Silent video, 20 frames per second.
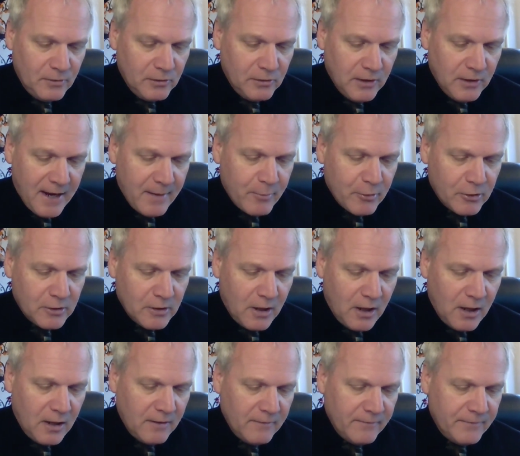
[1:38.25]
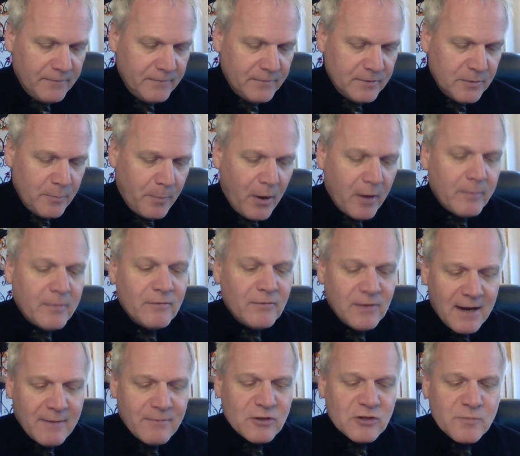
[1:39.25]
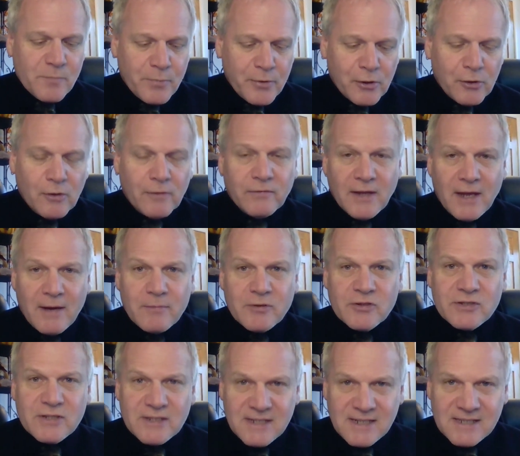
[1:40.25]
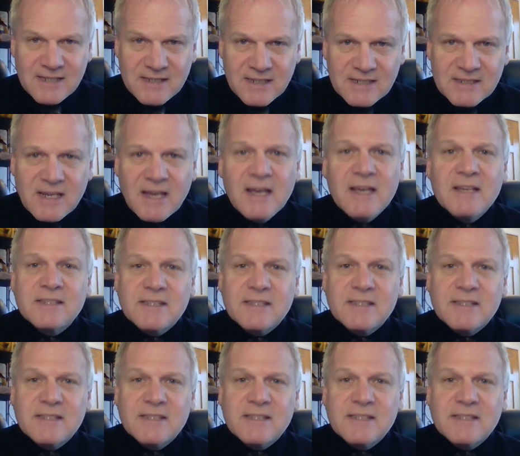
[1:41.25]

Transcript: labor of Department of Labor's Bureau of Labor Statistics